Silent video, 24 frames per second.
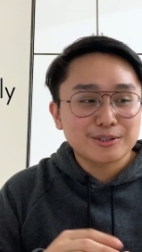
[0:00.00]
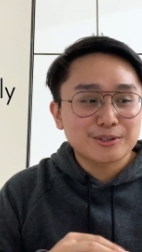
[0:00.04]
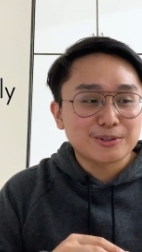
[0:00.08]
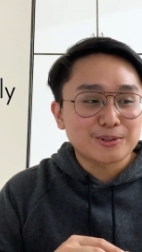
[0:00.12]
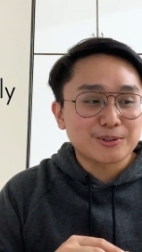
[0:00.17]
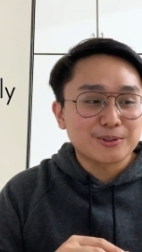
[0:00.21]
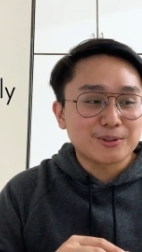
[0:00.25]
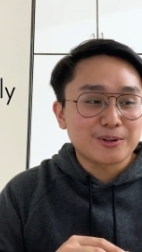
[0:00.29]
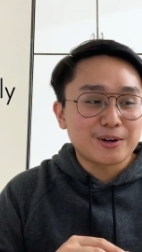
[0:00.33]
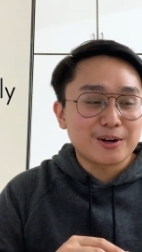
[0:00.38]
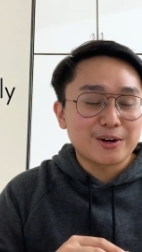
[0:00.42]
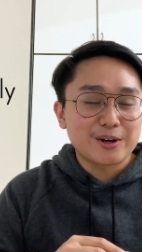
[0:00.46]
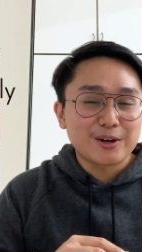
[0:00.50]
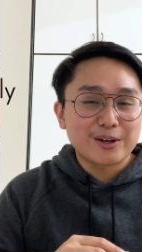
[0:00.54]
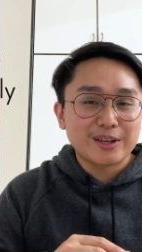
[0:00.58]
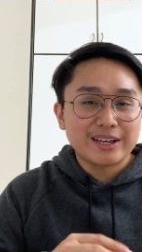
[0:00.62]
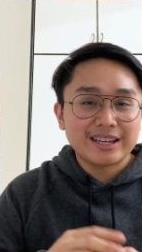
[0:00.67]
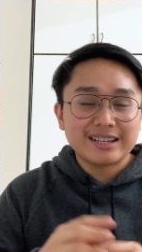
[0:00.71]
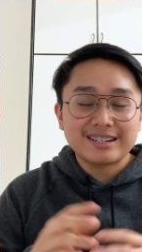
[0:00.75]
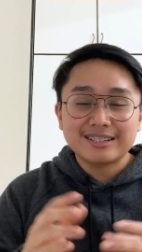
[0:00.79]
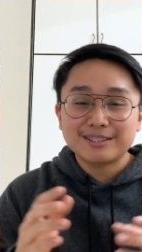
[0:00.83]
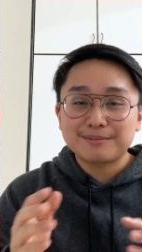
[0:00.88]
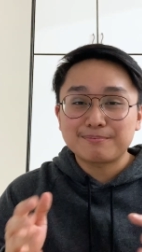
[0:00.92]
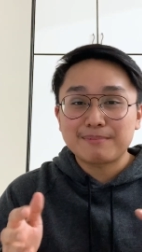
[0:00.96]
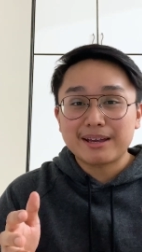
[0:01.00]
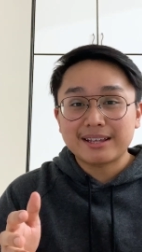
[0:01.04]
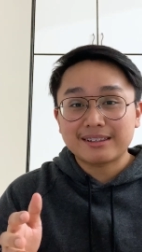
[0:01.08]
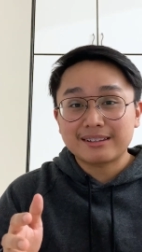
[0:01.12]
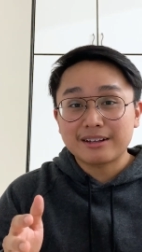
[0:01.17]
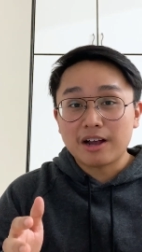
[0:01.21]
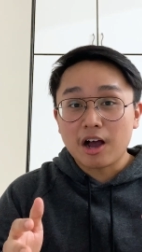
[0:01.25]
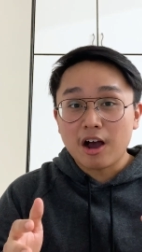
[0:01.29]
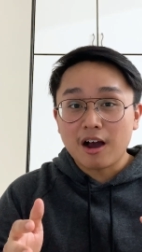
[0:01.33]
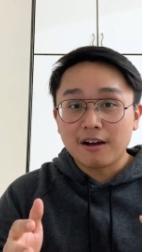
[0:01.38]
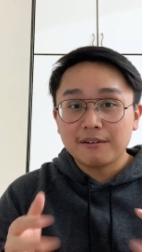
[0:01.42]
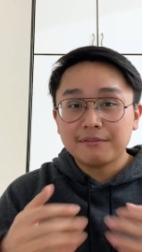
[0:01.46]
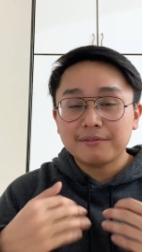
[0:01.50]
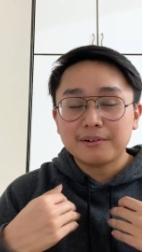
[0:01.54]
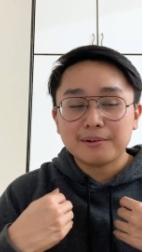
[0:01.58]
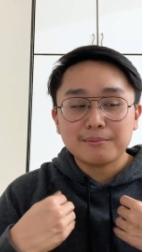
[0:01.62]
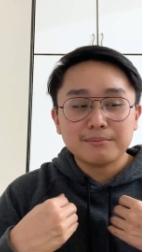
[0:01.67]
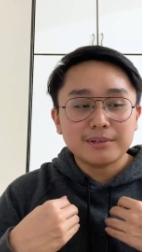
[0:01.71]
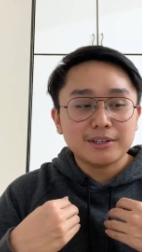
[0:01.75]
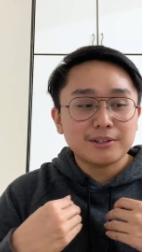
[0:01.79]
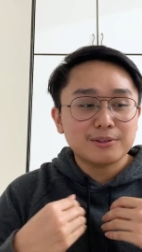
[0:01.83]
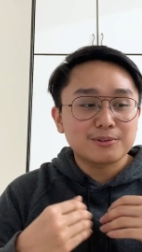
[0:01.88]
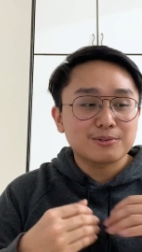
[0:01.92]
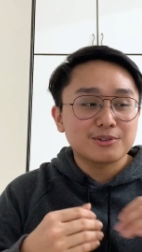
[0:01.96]
so it is better off for
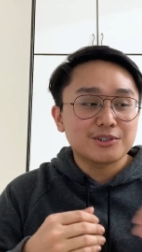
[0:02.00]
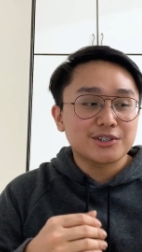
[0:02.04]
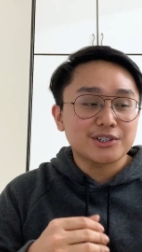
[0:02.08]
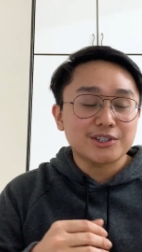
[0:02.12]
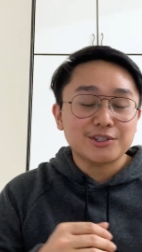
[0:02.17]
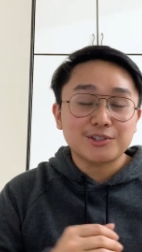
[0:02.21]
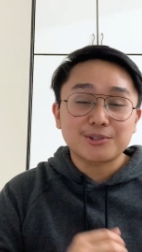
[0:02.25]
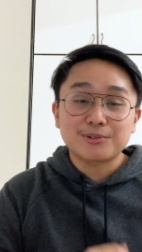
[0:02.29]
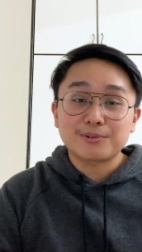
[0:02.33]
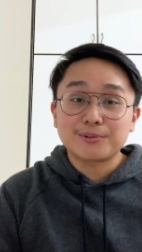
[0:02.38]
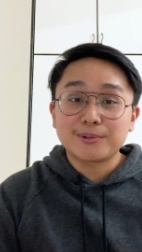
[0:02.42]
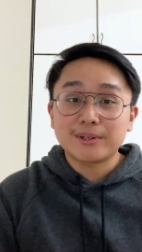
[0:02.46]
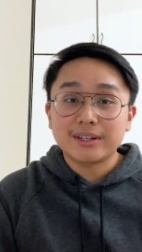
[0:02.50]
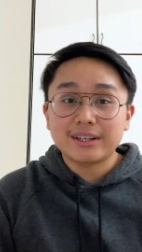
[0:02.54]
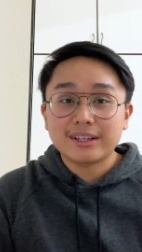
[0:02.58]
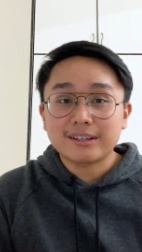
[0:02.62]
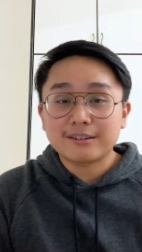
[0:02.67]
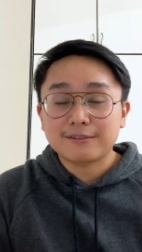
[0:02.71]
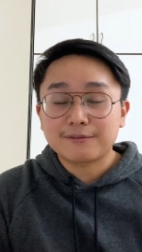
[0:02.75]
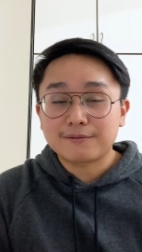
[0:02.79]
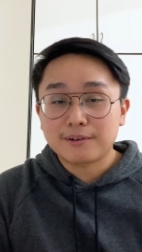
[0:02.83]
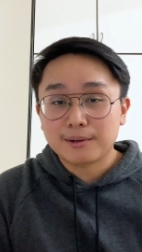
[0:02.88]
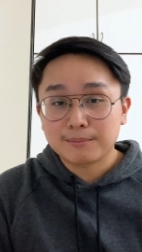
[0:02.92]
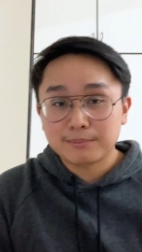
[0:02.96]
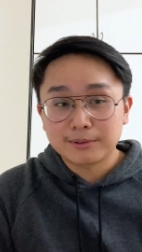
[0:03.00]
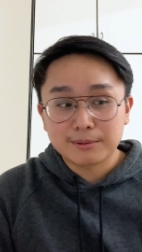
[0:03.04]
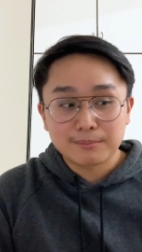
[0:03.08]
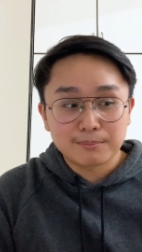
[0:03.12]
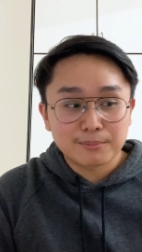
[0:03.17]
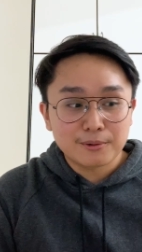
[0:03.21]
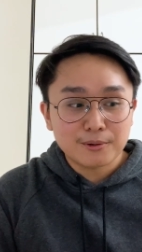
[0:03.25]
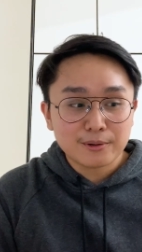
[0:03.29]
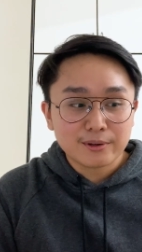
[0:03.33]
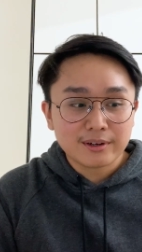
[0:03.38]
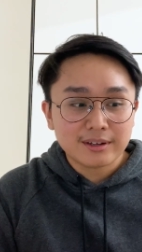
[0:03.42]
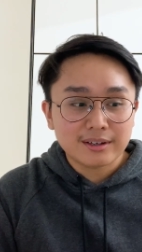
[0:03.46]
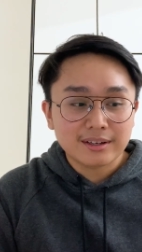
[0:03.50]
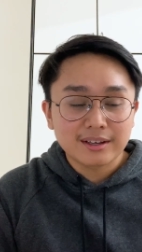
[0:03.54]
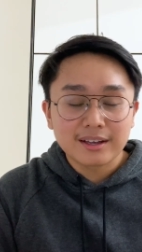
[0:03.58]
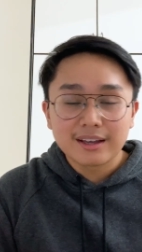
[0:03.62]
me to just read it from the book